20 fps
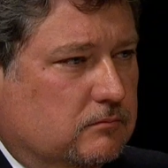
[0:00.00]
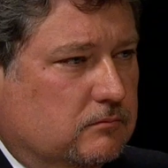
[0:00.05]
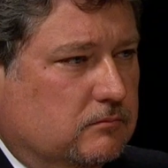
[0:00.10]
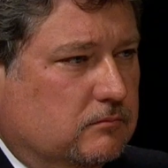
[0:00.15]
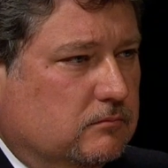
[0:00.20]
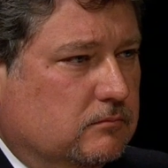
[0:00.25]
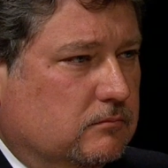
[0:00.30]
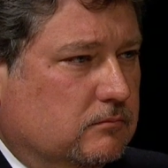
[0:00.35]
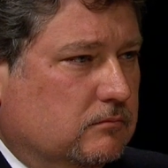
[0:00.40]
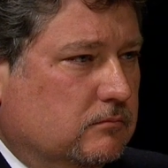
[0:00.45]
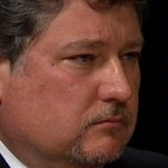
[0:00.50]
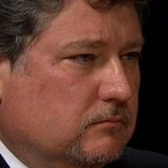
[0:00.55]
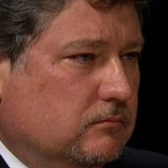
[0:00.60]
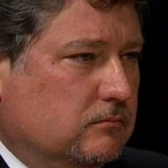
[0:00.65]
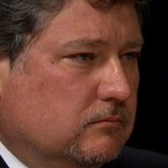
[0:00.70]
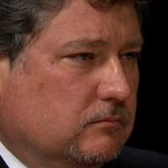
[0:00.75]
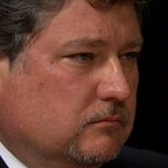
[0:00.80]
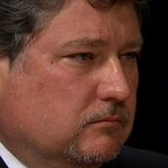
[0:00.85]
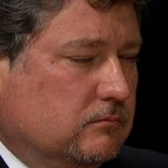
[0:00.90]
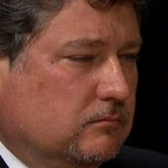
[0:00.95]
real
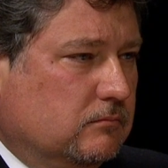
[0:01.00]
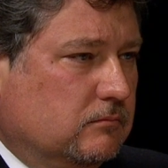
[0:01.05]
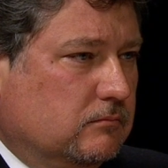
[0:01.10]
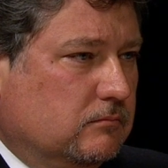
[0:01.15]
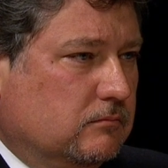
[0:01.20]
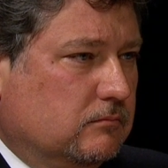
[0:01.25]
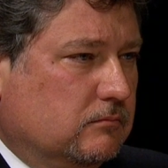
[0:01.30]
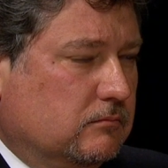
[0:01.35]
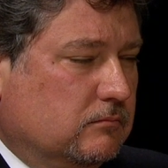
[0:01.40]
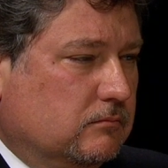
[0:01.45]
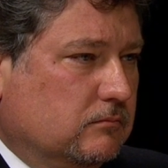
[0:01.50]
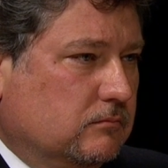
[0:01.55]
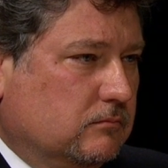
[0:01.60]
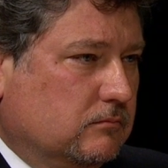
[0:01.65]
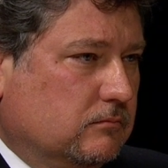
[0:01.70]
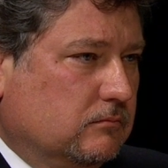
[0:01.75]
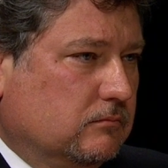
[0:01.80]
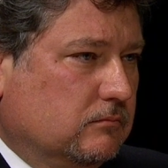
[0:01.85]
efficiencies,